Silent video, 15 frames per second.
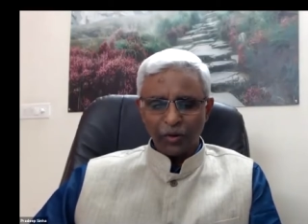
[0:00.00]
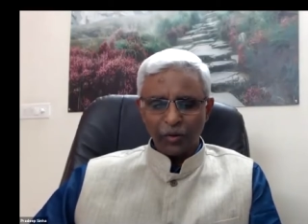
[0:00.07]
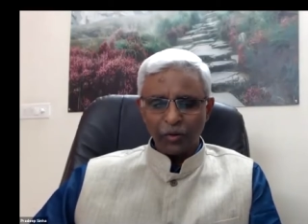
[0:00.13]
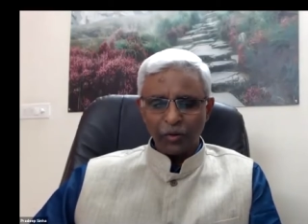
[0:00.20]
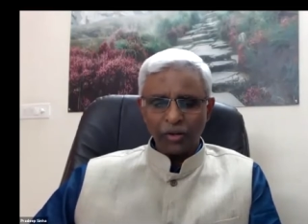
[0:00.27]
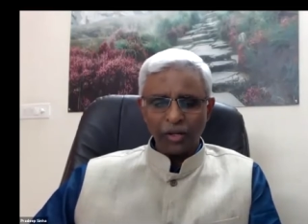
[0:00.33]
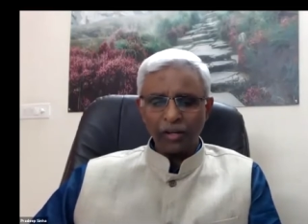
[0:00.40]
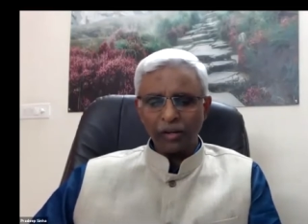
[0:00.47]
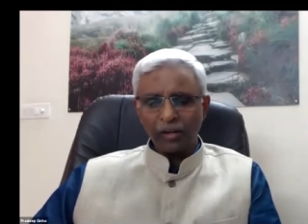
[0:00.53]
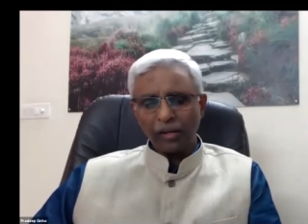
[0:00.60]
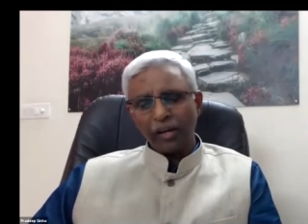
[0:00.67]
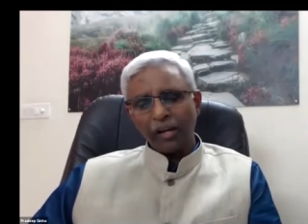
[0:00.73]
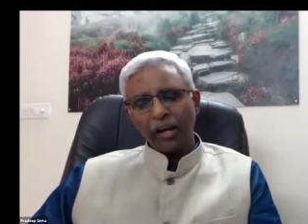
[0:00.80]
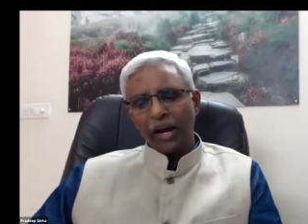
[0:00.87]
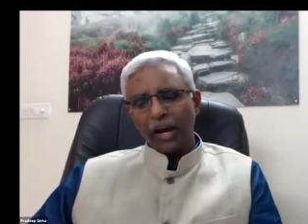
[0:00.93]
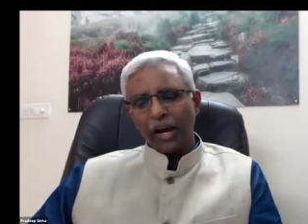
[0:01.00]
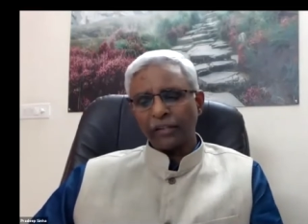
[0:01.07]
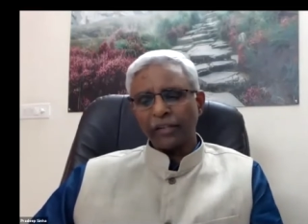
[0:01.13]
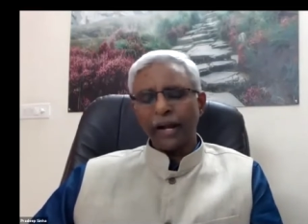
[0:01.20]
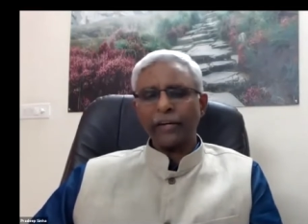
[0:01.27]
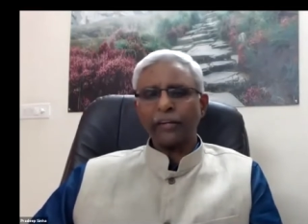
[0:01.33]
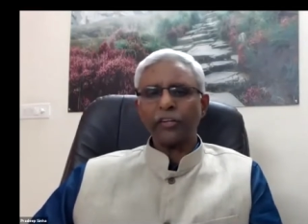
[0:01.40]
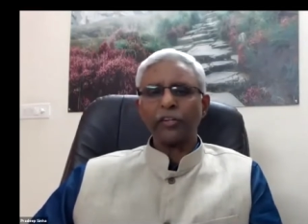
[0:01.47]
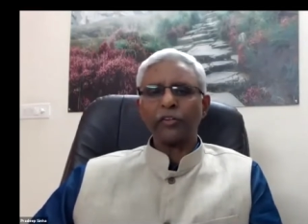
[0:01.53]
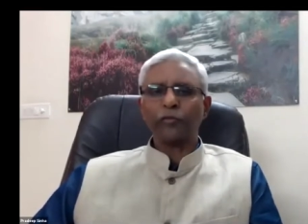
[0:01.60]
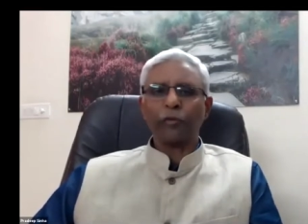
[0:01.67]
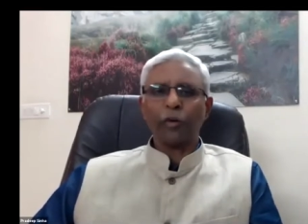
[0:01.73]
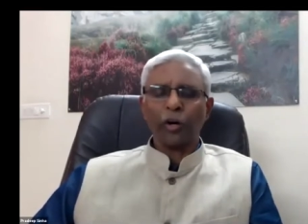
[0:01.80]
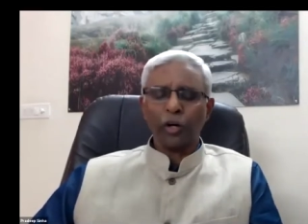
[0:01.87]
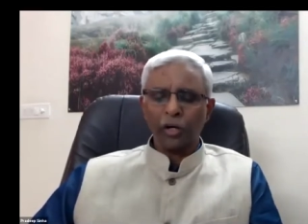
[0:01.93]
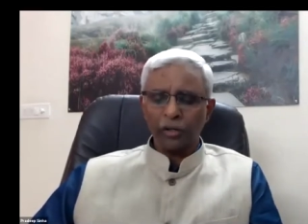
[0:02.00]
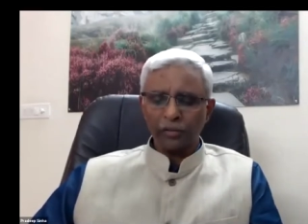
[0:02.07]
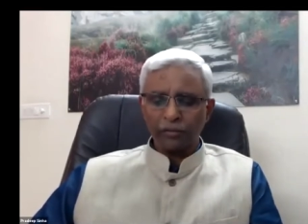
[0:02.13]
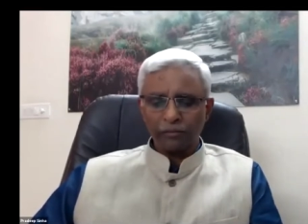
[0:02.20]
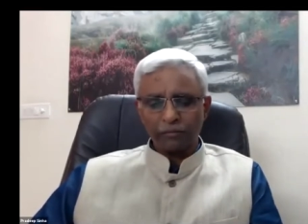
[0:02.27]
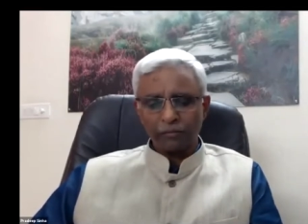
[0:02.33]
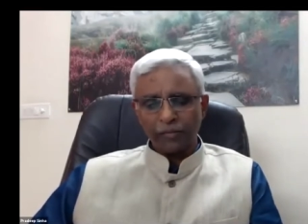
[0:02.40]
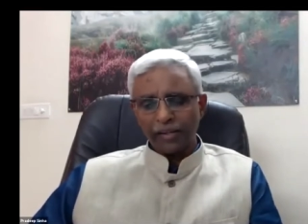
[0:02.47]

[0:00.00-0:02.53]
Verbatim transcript: Okay, and that is for